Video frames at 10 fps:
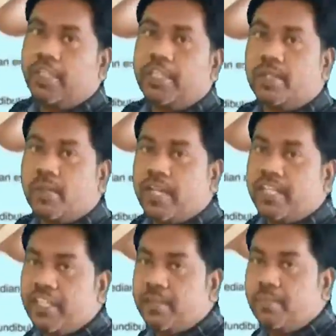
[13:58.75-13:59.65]
It is
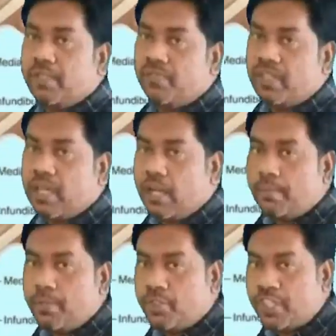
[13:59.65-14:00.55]
located in between
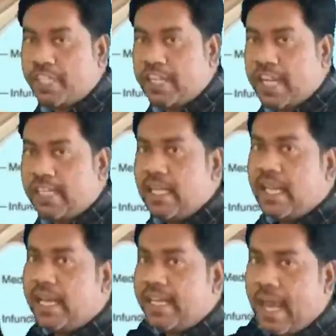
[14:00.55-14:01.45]
the pituitary
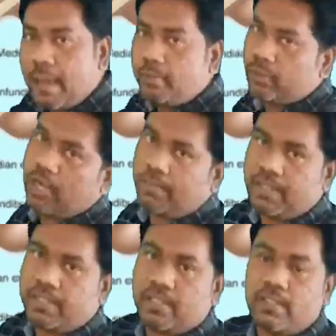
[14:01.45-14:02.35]
gland and
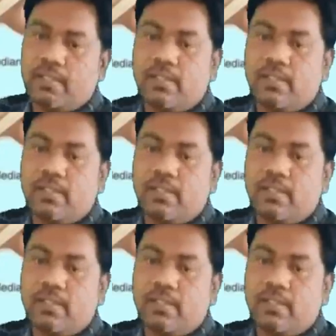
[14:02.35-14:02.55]
hypothalamus.